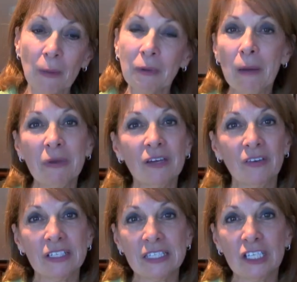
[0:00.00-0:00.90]
upcoming
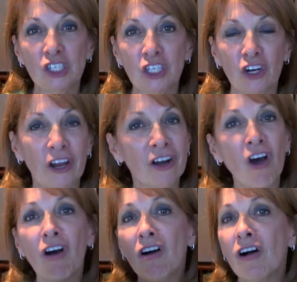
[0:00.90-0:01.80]
events this year year
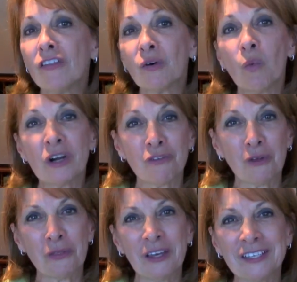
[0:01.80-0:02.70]
and all the
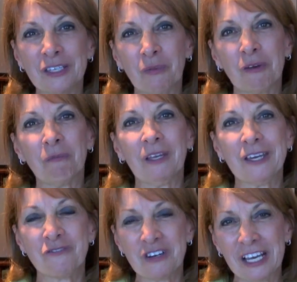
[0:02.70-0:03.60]
wonderful things that we have
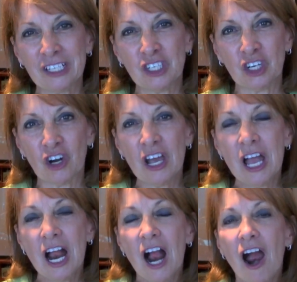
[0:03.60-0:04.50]
planned for next year.
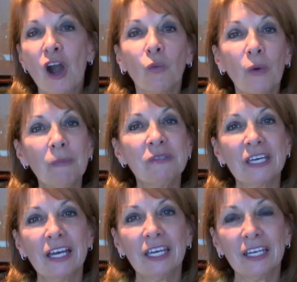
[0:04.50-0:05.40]
Our
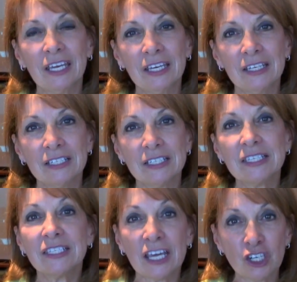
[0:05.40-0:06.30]
website is
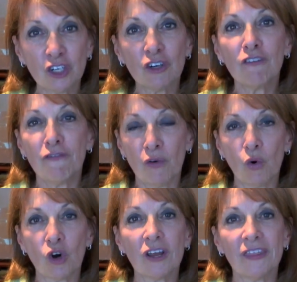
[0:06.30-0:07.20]
Center
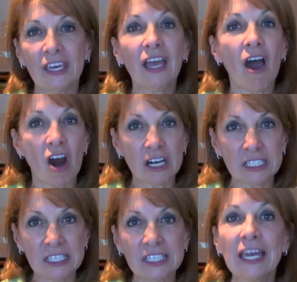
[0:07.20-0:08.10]
for the
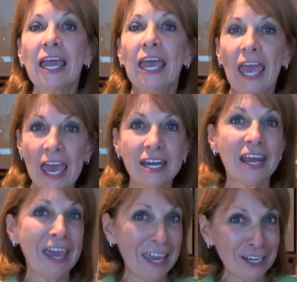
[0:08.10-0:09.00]
Arts
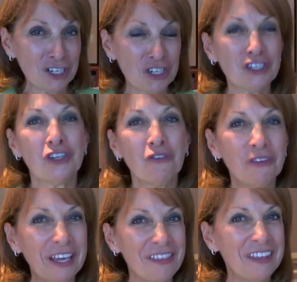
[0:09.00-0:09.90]
NH. Don't
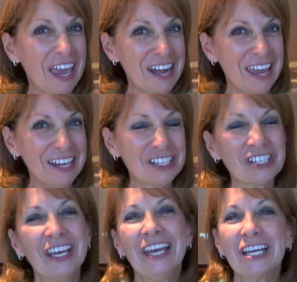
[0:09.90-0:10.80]
forget the
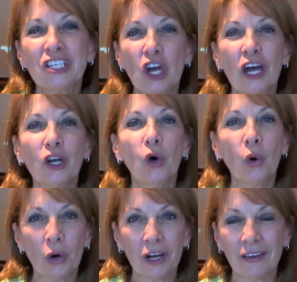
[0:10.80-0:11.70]
NH dot
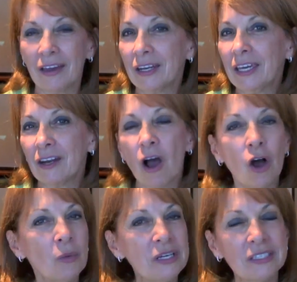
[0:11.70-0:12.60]
org, and it
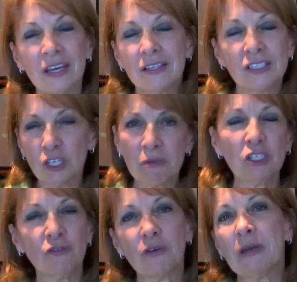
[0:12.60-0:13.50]
always it has so
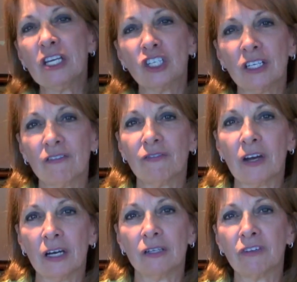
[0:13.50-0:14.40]
much information
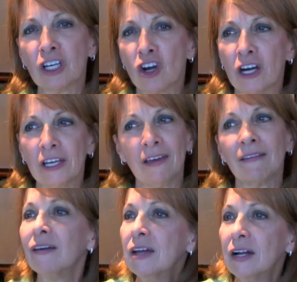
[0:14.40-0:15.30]
uh,
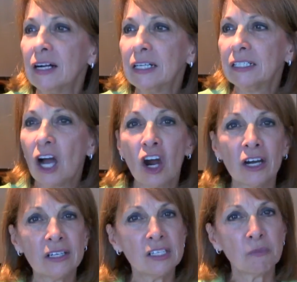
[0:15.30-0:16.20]
regarding uh,
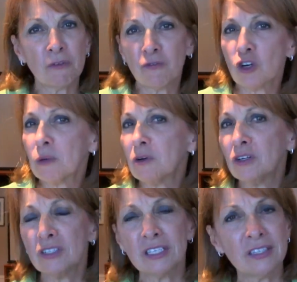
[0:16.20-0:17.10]
artists,
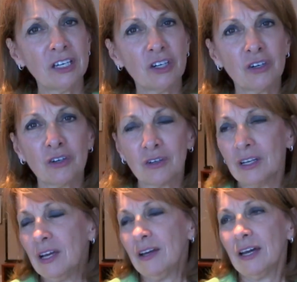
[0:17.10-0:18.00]
performers, theater
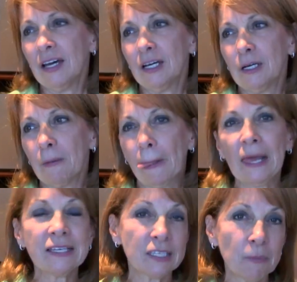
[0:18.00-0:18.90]
uh,
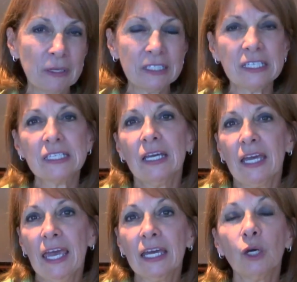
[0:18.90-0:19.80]
exhibits,
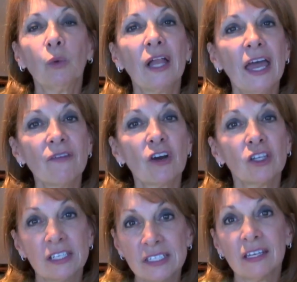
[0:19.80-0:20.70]
and it will have
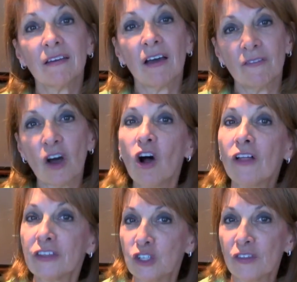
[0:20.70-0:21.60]
our listing of
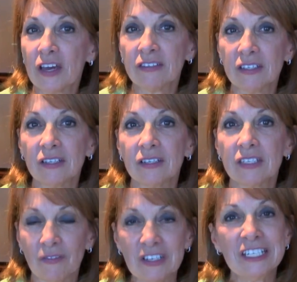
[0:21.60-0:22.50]
all the
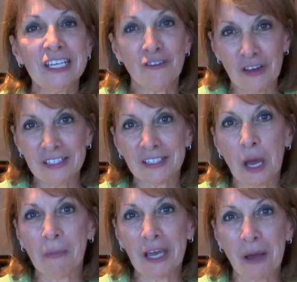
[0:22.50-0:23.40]
2017 events
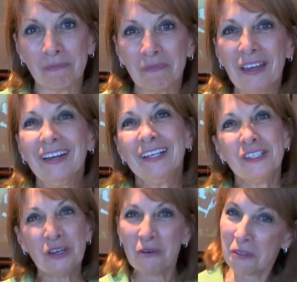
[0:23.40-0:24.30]
coming up.
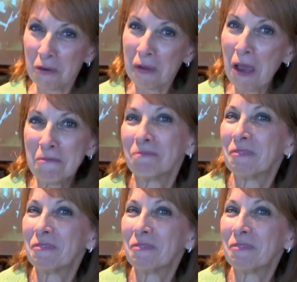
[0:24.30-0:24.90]
So there we go.